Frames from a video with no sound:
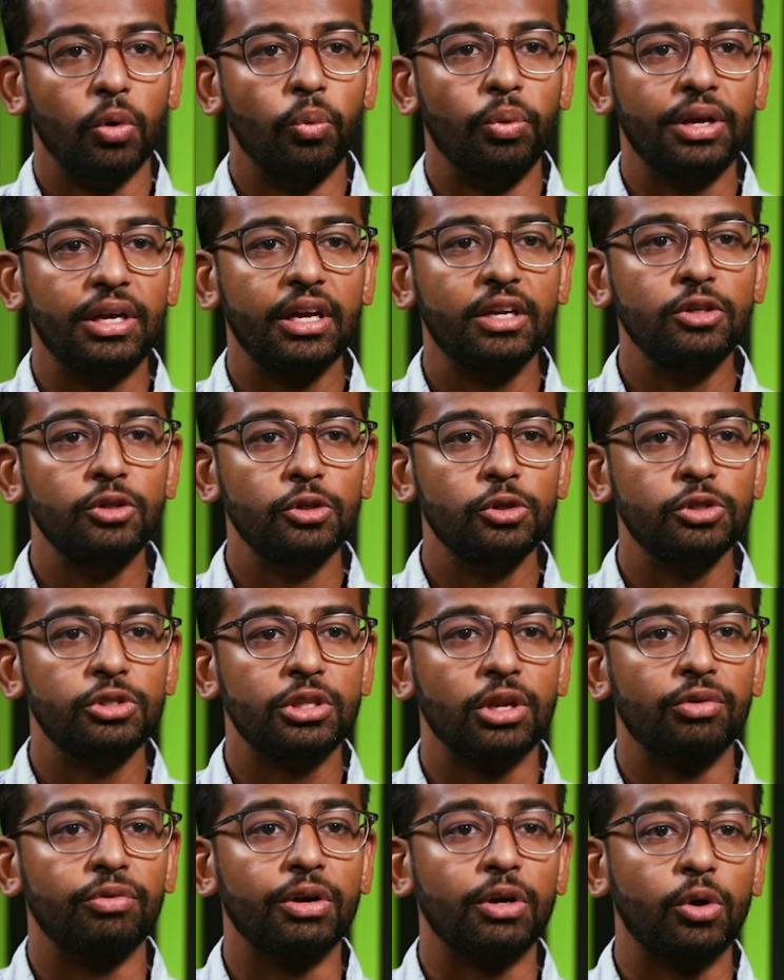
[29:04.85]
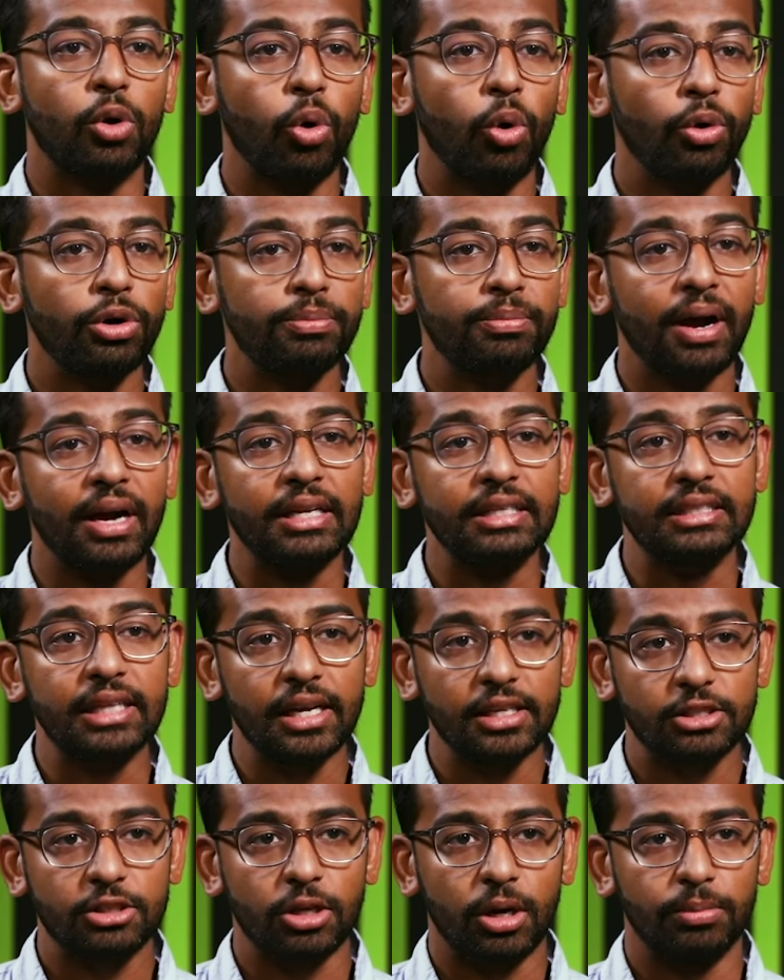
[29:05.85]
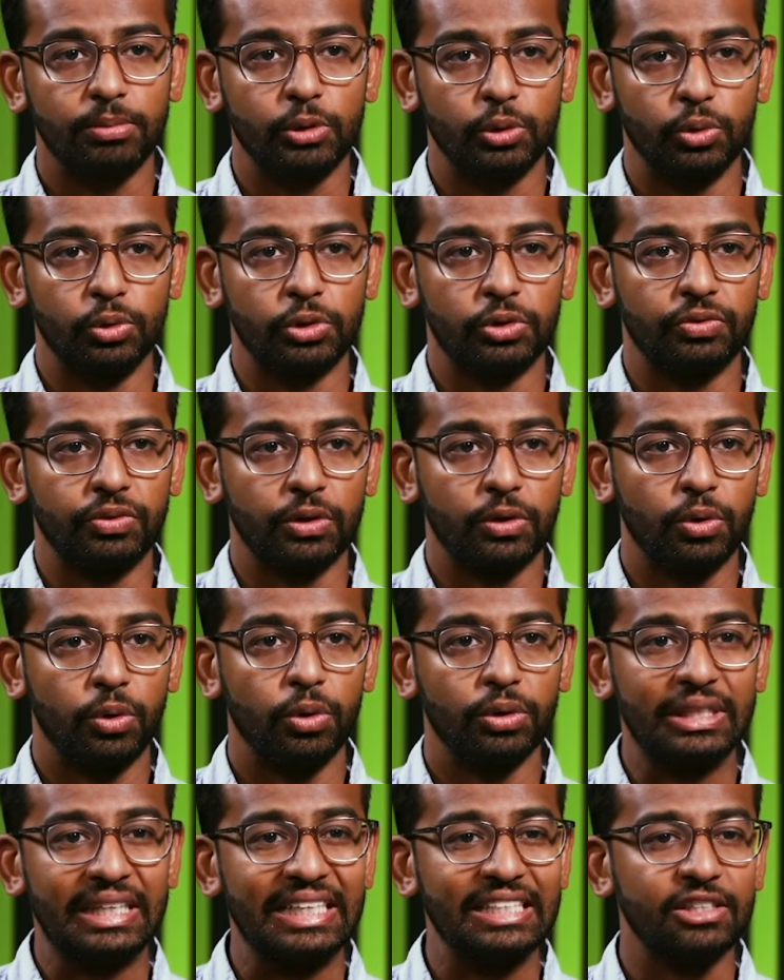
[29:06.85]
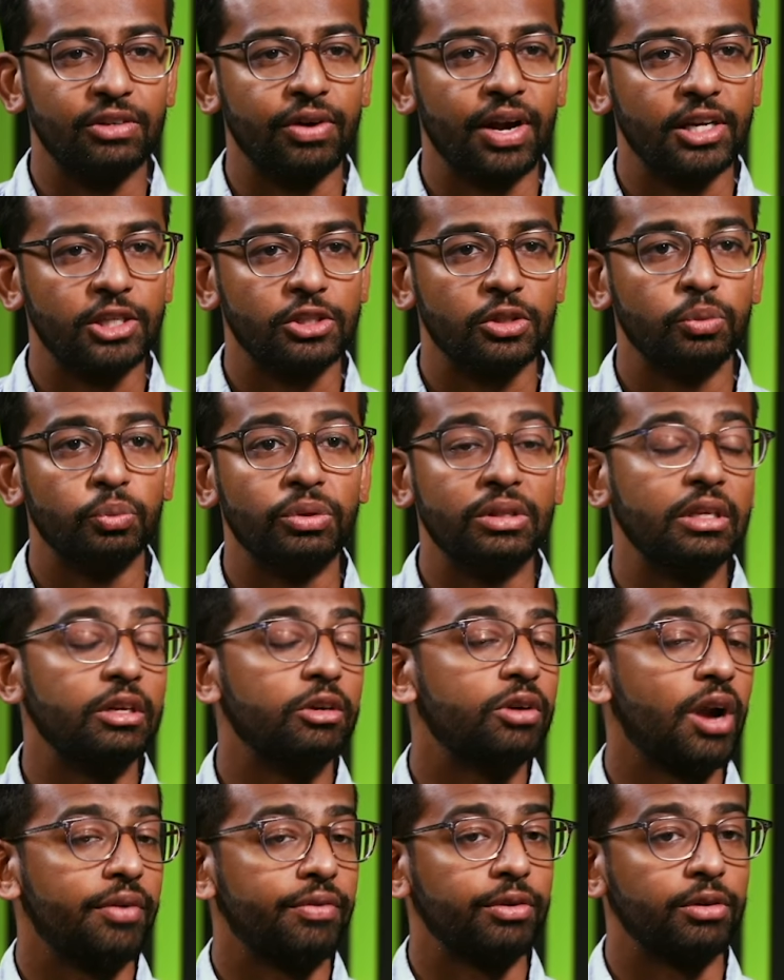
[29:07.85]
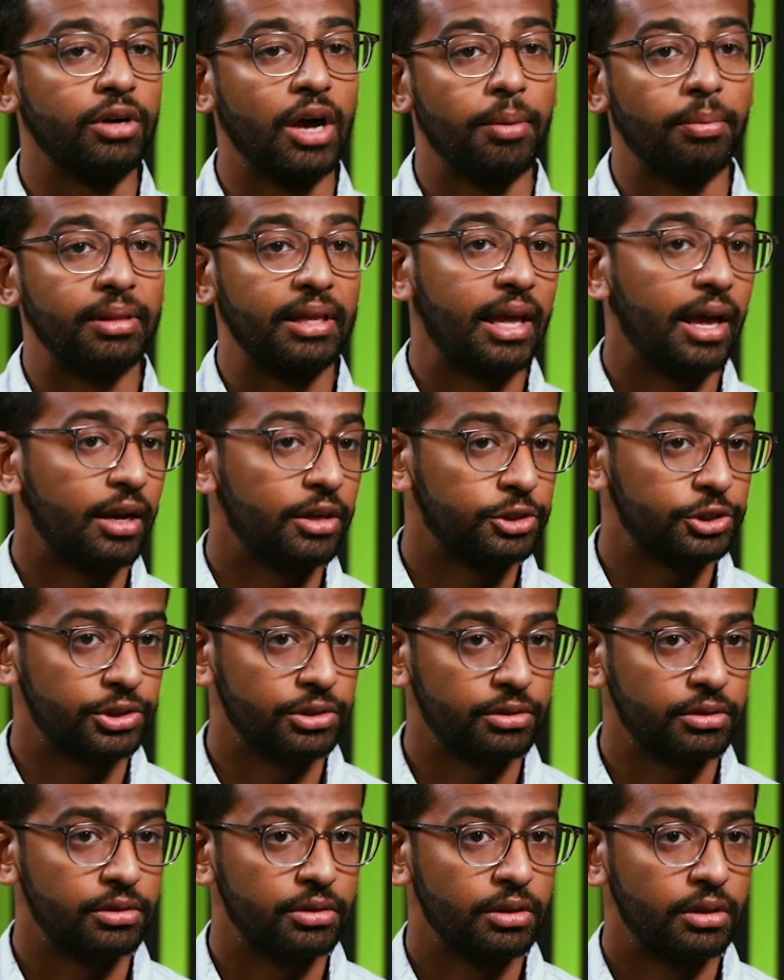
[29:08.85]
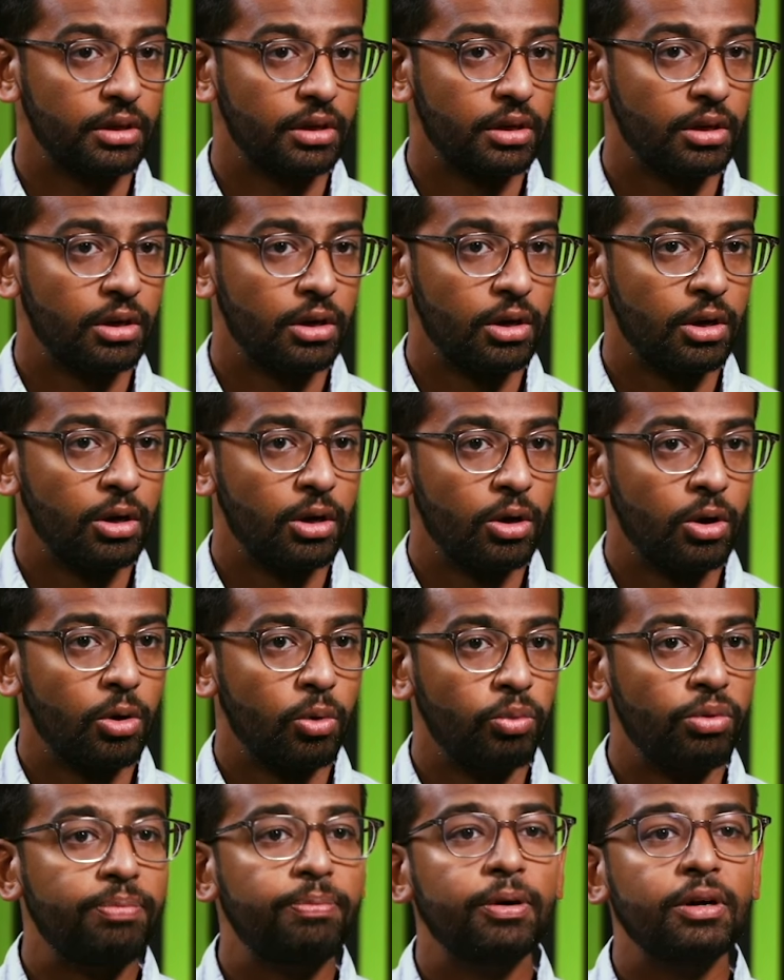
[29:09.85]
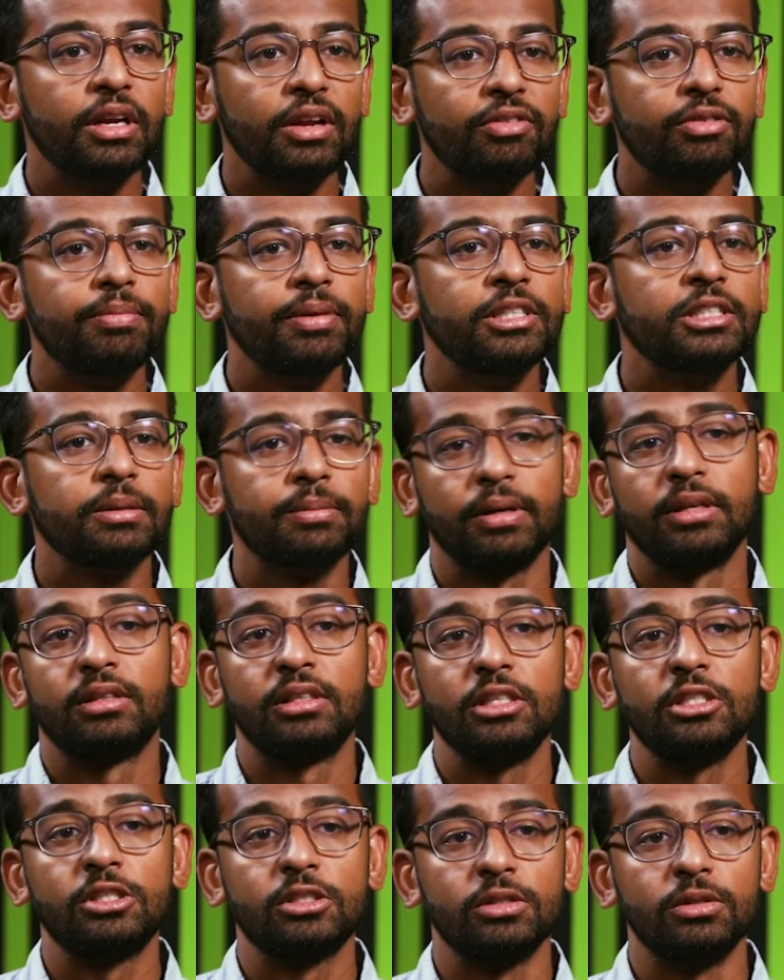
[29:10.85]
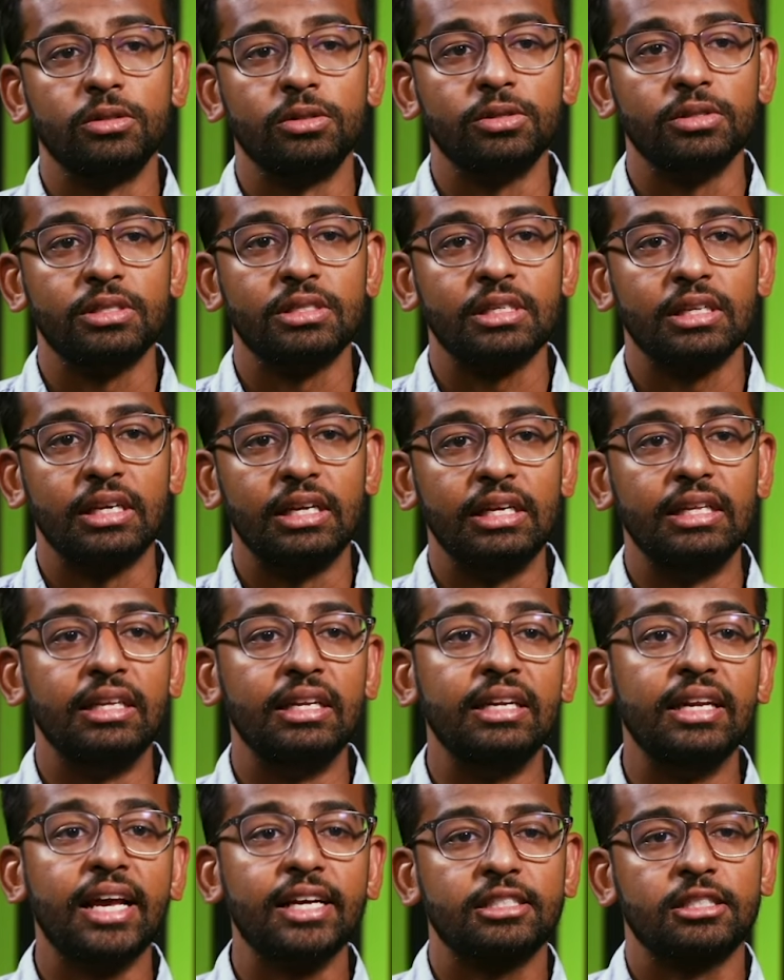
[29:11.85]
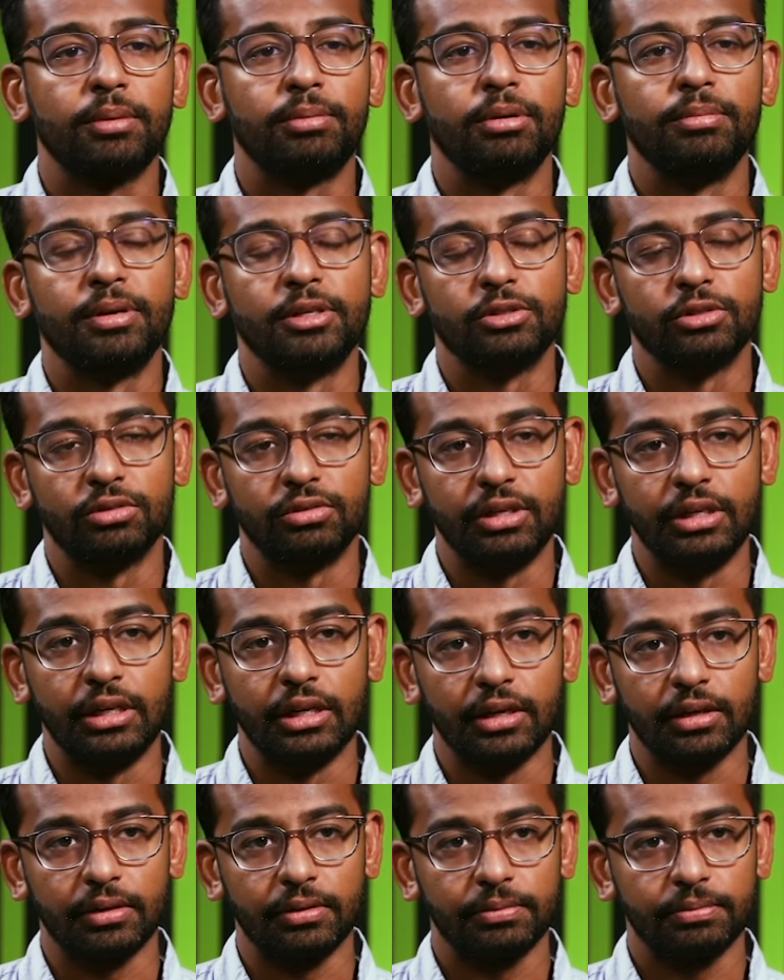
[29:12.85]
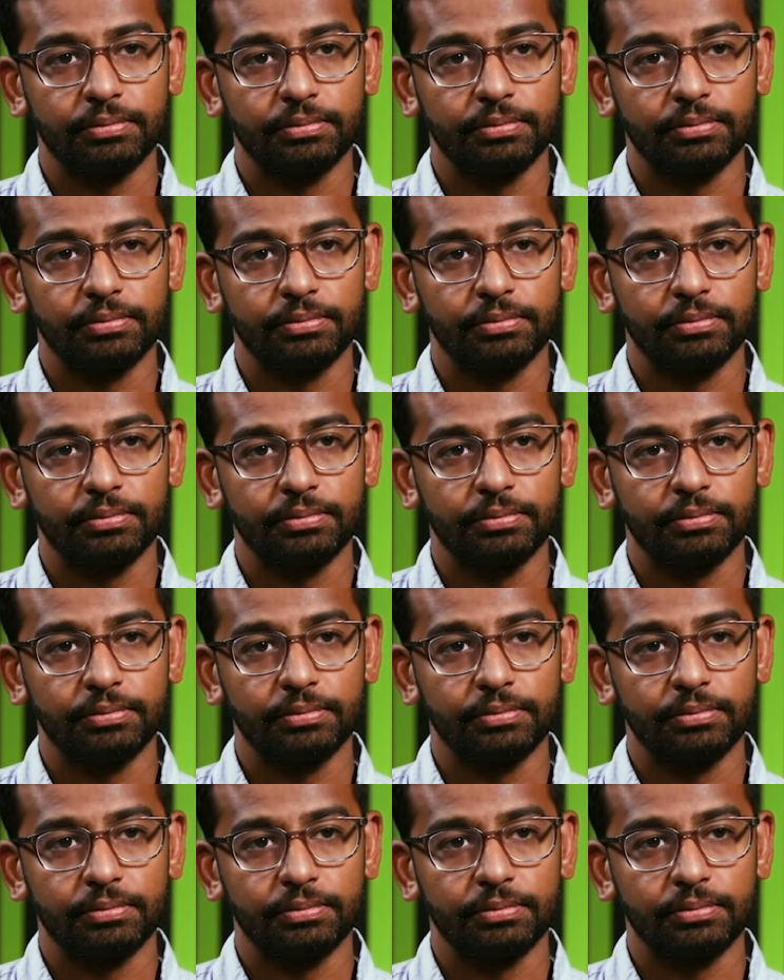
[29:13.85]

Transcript: we can use the Record My Desktop tool to record the interaction with the graphical application. We put information about these tools in the next supplemental reading.